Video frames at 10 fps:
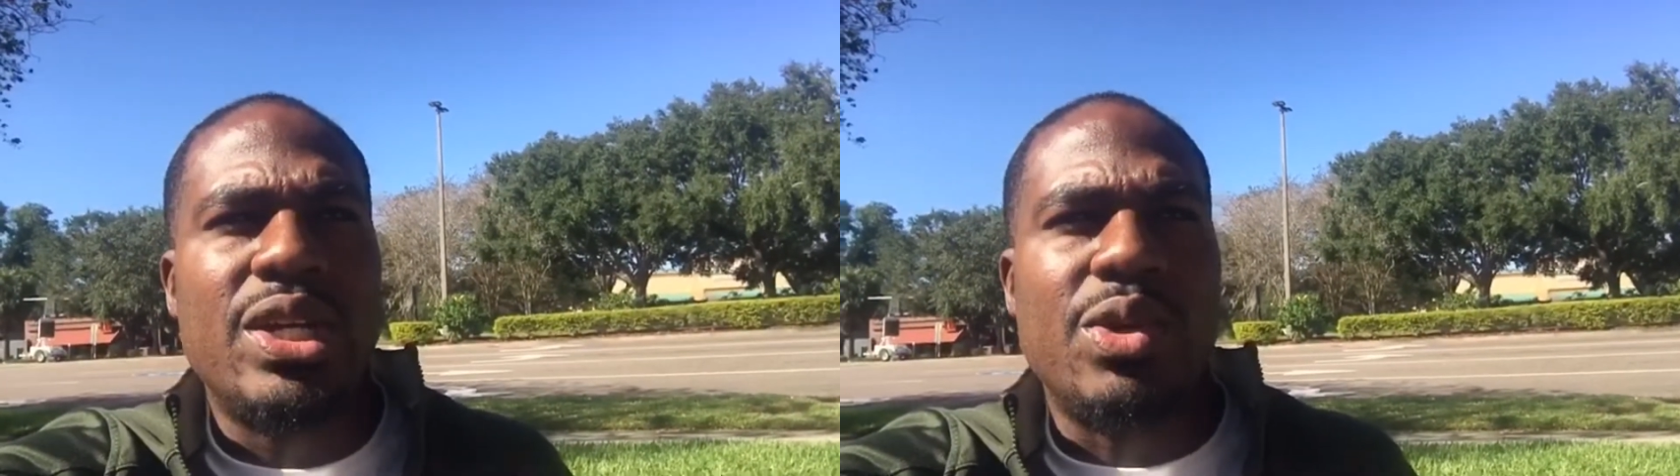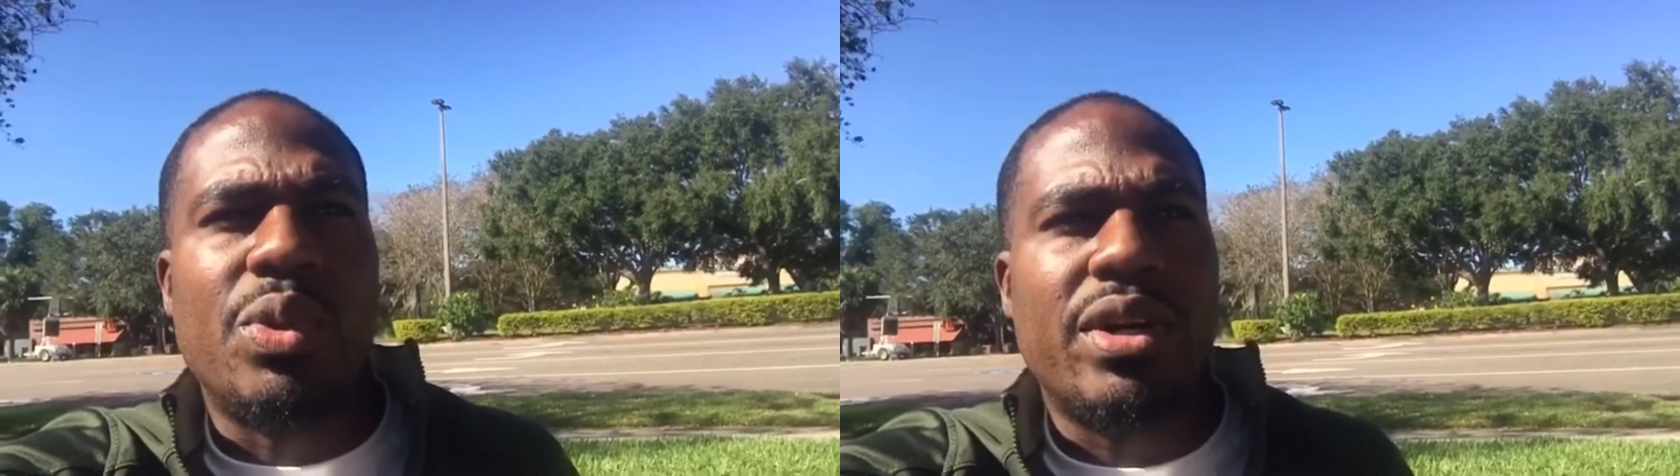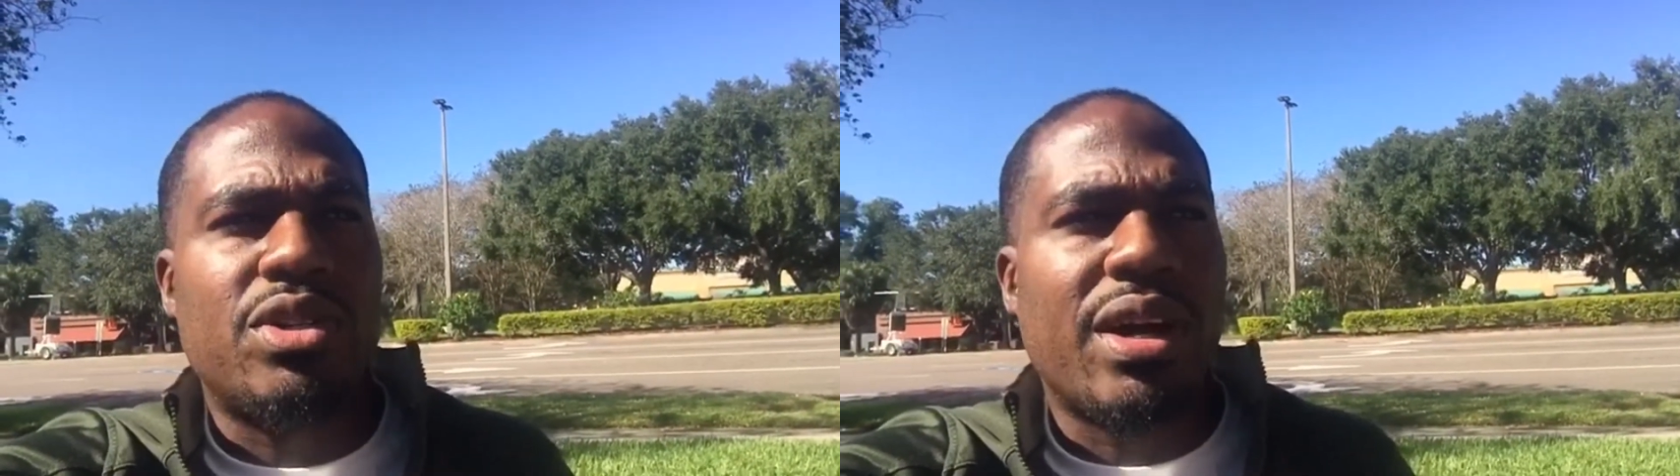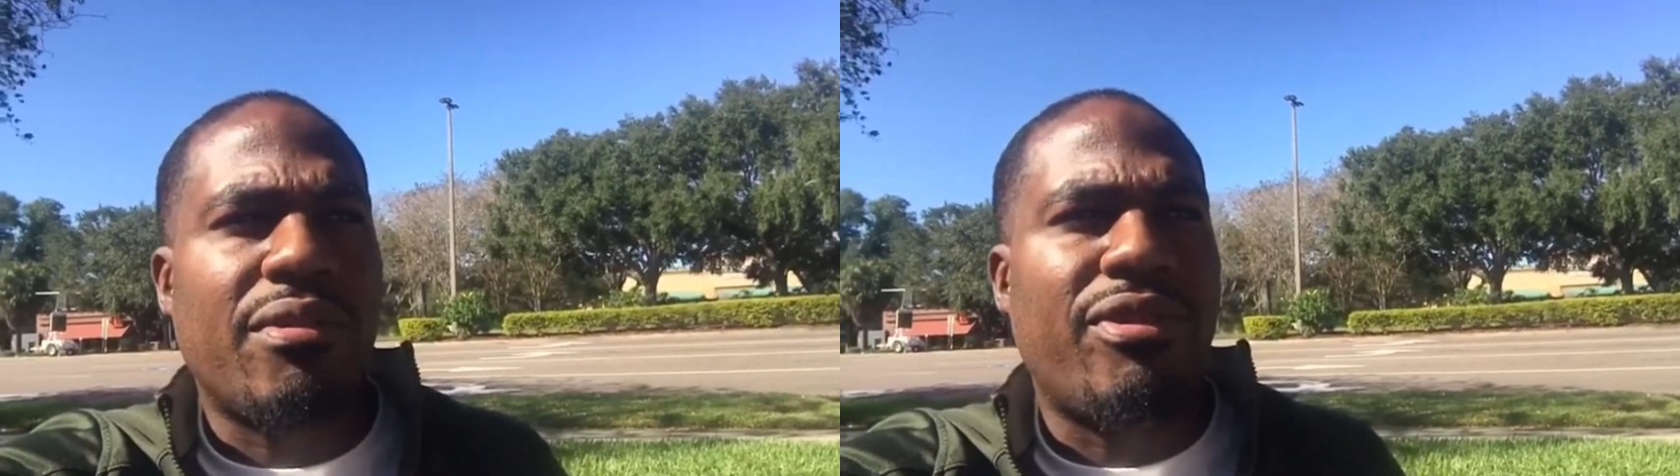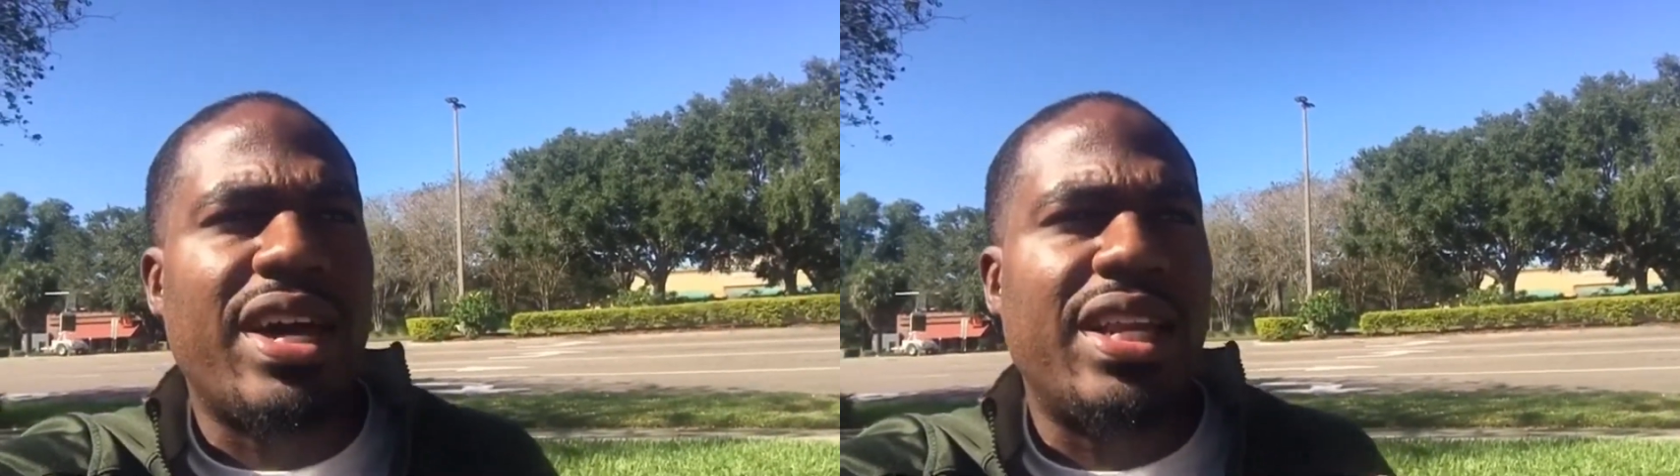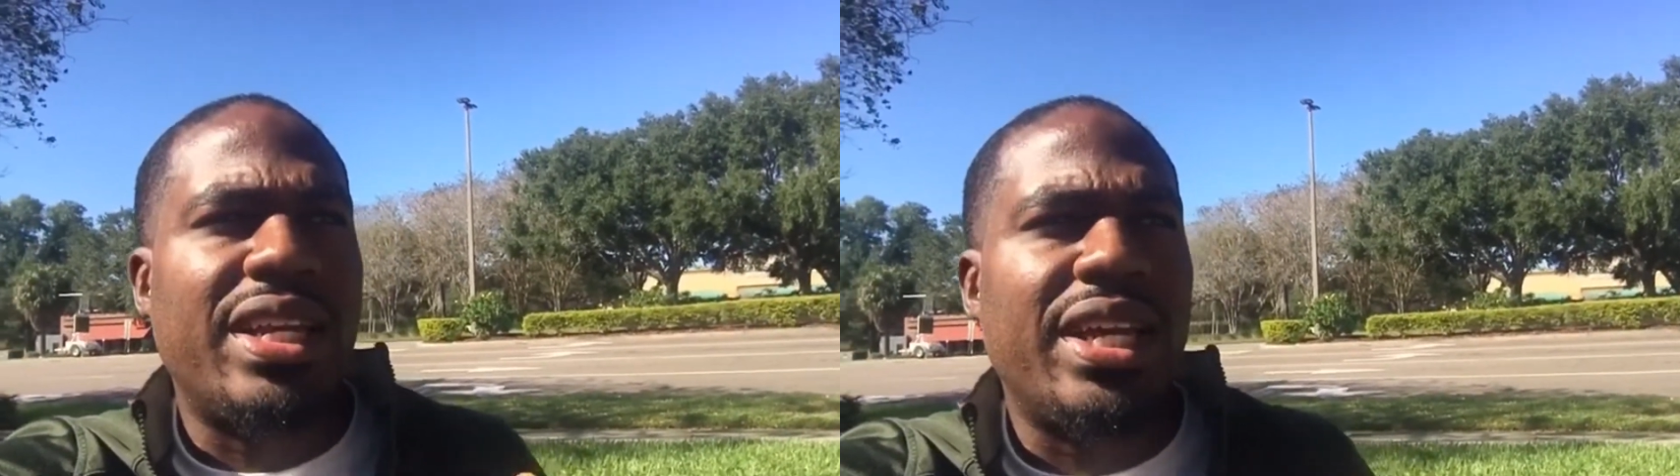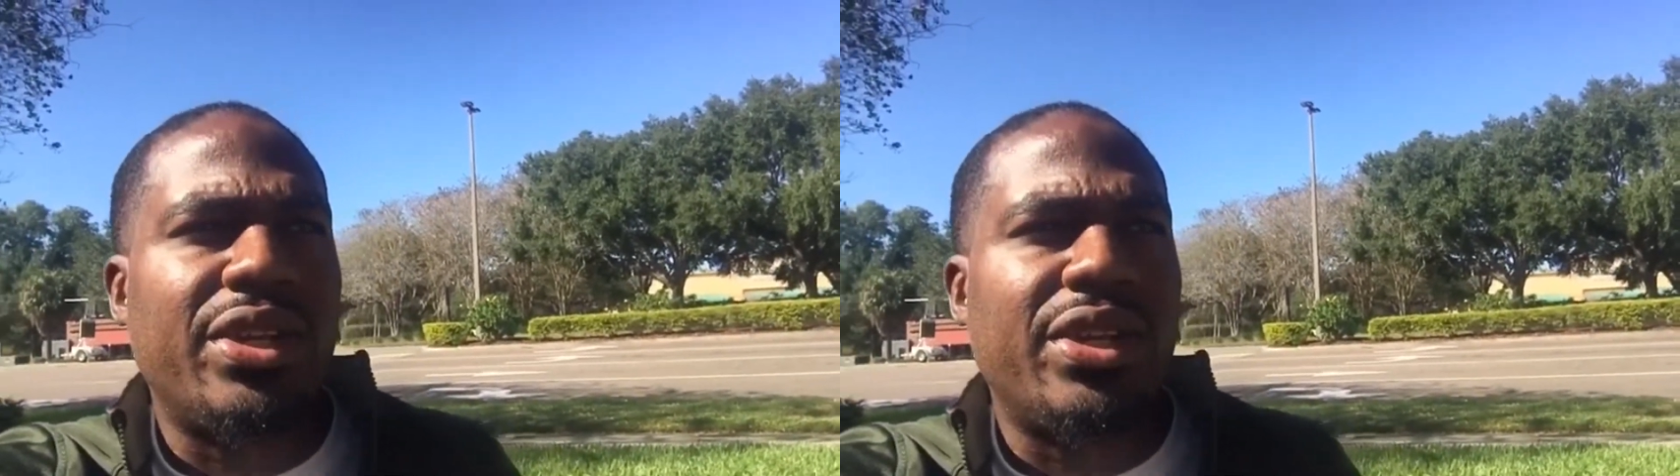You want to try to find a need.